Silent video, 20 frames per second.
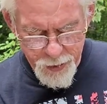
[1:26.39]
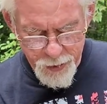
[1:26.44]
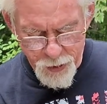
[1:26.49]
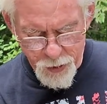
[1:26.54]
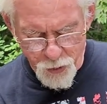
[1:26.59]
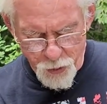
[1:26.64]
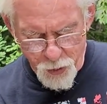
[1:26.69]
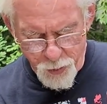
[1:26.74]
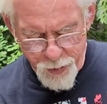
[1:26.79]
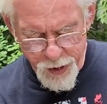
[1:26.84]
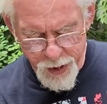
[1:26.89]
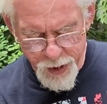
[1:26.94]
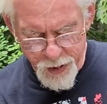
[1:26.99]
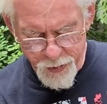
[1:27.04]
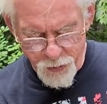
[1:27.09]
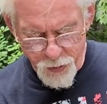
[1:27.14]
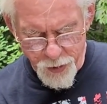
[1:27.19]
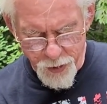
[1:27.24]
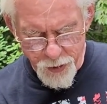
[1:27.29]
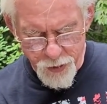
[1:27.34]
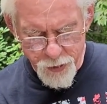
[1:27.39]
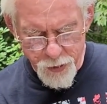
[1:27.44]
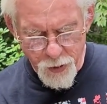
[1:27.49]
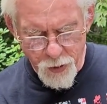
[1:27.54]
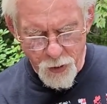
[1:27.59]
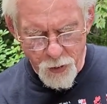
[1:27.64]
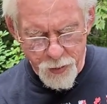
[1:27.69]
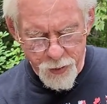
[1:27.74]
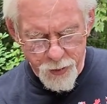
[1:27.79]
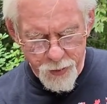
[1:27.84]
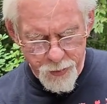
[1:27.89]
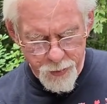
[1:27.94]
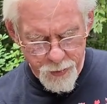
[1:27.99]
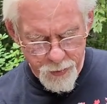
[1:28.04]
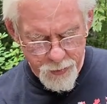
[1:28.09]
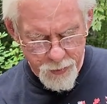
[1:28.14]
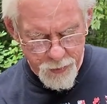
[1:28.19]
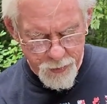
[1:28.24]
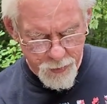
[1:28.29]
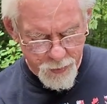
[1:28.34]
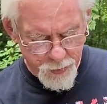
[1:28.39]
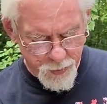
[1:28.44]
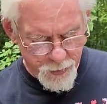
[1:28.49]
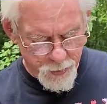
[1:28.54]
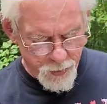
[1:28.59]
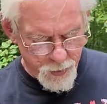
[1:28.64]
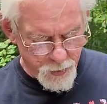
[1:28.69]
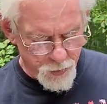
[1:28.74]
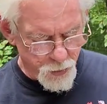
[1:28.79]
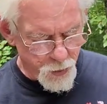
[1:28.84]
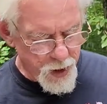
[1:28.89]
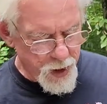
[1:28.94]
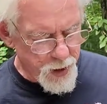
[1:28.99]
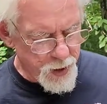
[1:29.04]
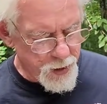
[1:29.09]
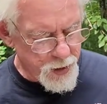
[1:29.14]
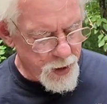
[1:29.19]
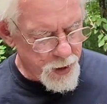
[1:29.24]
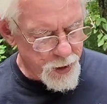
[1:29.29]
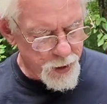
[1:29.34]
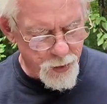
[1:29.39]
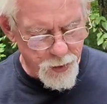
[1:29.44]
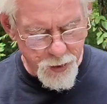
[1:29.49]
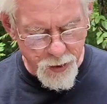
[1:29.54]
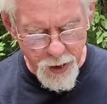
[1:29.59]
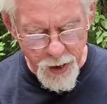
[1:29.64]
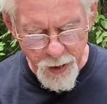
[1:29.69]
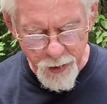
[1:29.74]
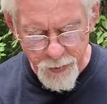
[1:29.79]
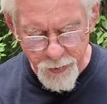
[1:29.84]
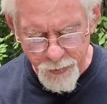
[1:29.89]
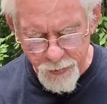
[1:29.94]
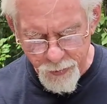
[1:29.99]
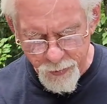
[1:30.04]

So we'll begin with the scope rings, I should say.